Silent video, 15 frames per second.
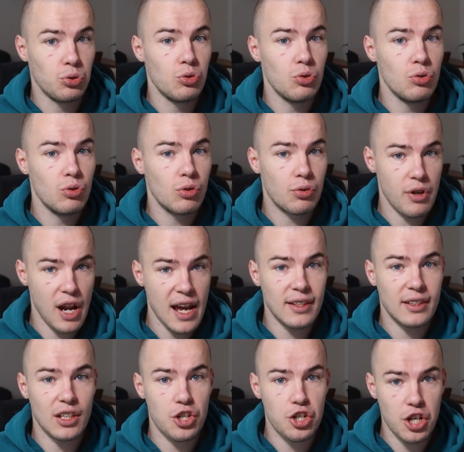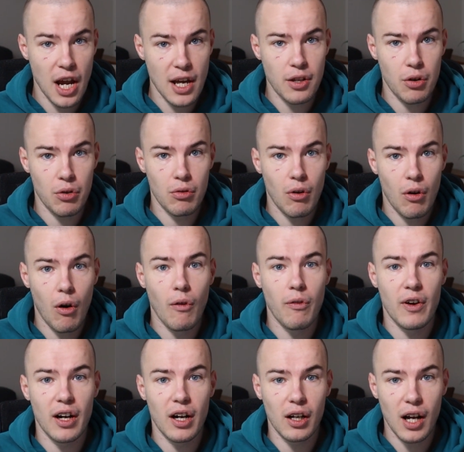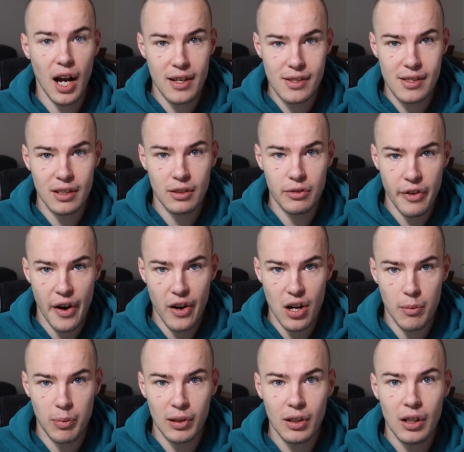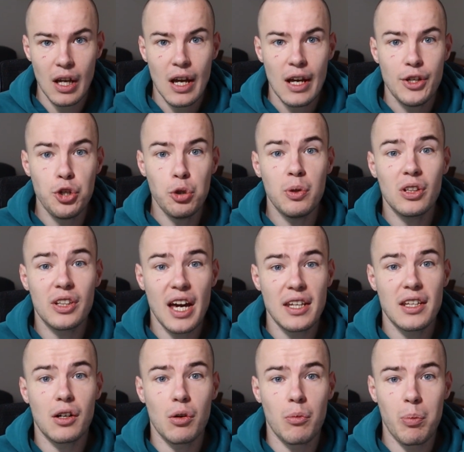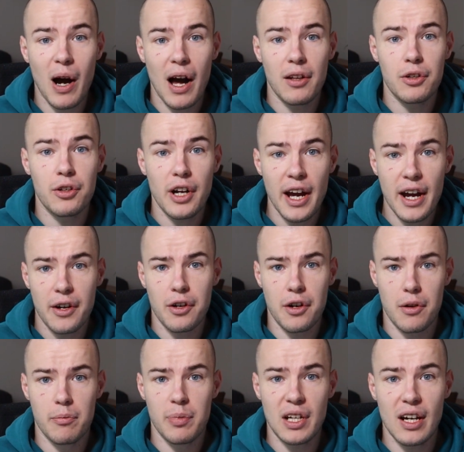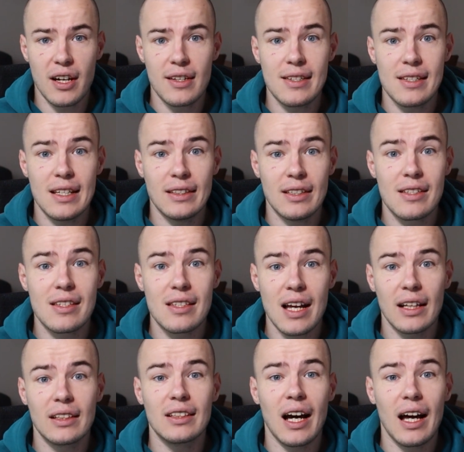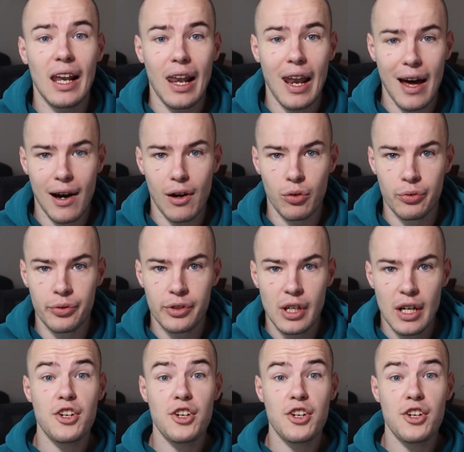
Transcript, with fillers: to create a shadow of a constant variable, you will get a compiler error because it is not allowed.